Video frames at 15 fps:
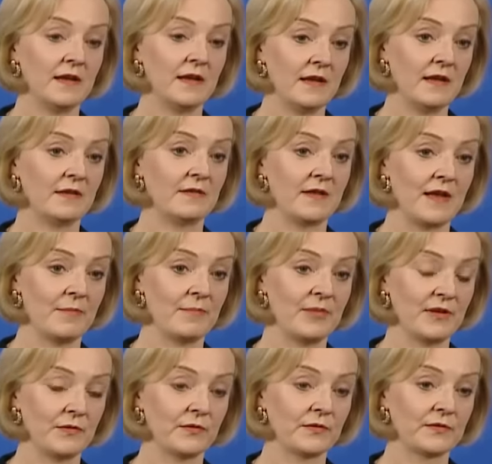in their
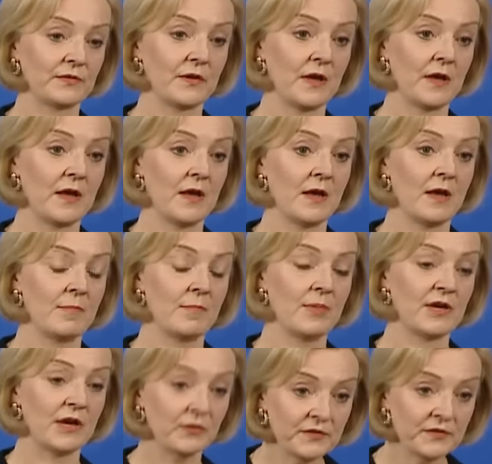bills. But
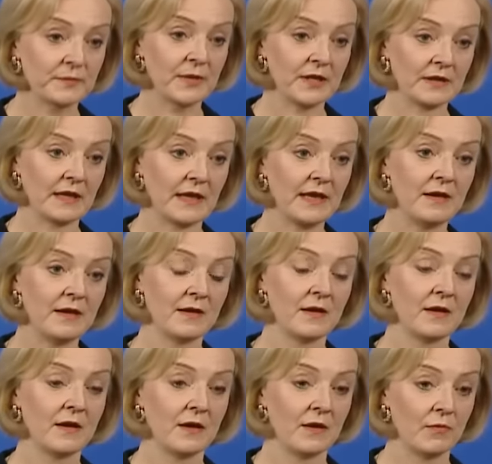ultimately,
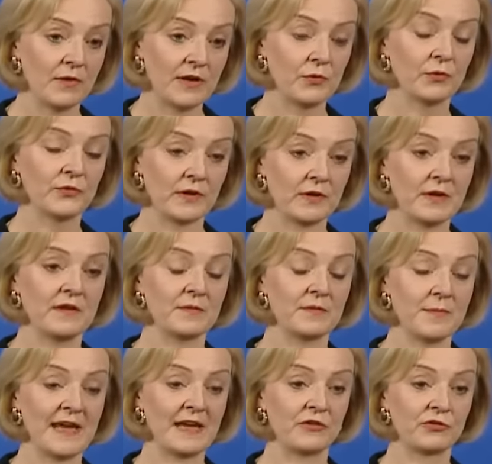we also need to
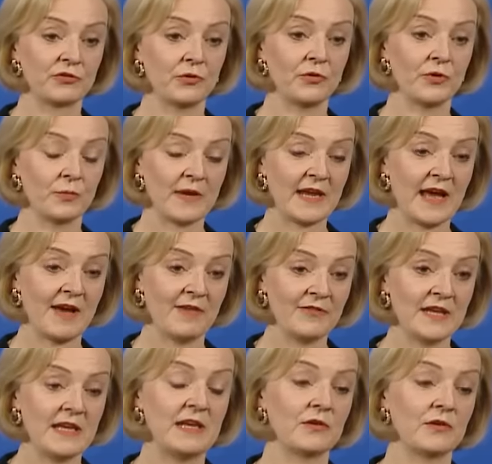make sure that we have
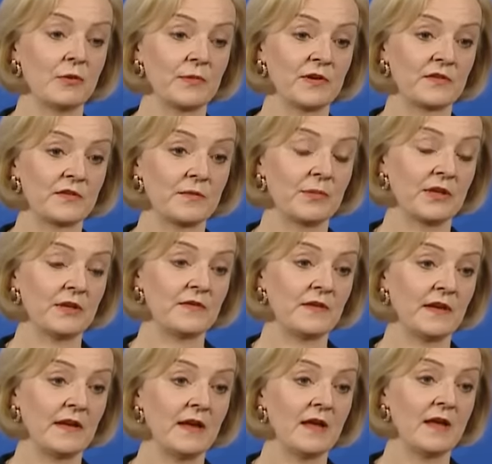economic
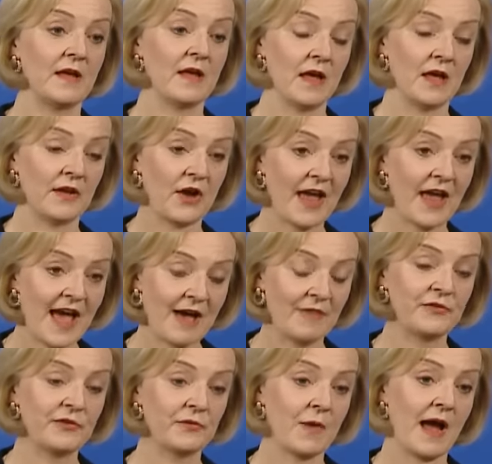stability, and I have
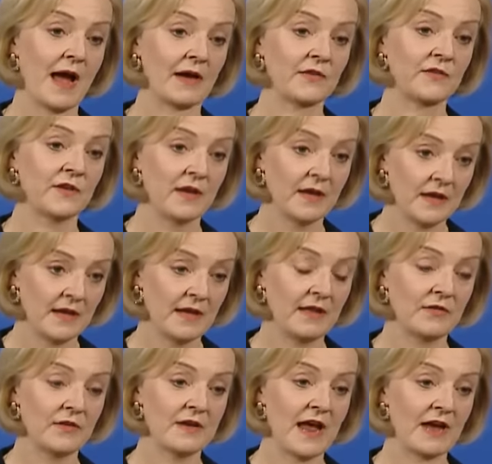to act in
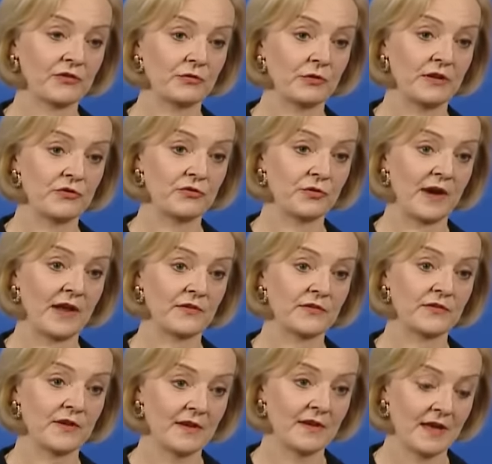the national
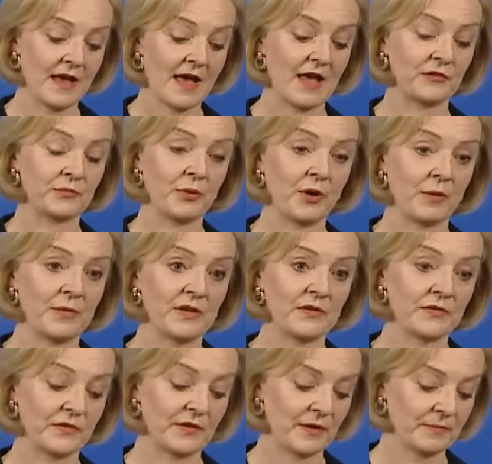interest as Prime
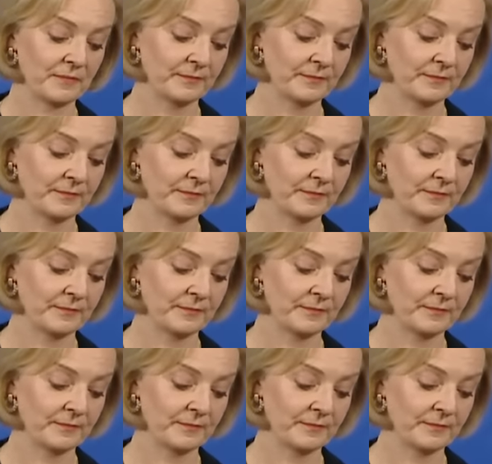Minister.